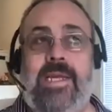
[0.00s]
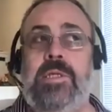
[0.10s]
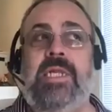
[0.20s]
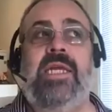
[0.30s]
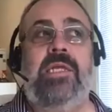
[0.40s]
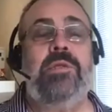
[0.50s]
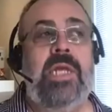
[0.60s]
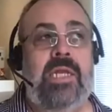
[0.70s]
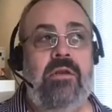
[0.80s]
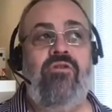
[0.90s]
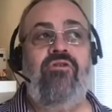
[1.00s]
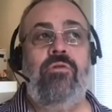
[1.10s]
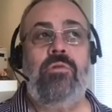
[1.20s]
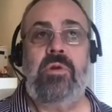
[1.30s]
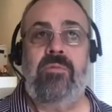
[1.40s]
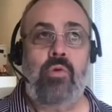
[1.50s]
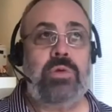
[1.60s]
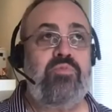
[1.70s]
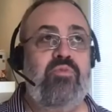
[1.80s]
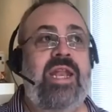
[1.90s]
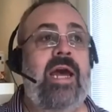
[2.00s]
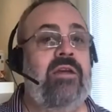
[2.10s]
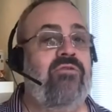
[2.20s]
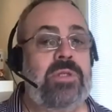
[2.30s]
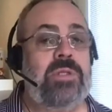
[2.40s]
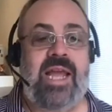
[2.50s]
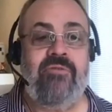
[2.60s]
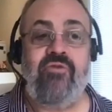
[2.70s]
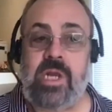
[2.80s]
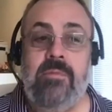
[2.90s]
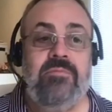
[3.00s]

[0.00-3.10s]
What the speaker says: cities into sort of more spread out across the country,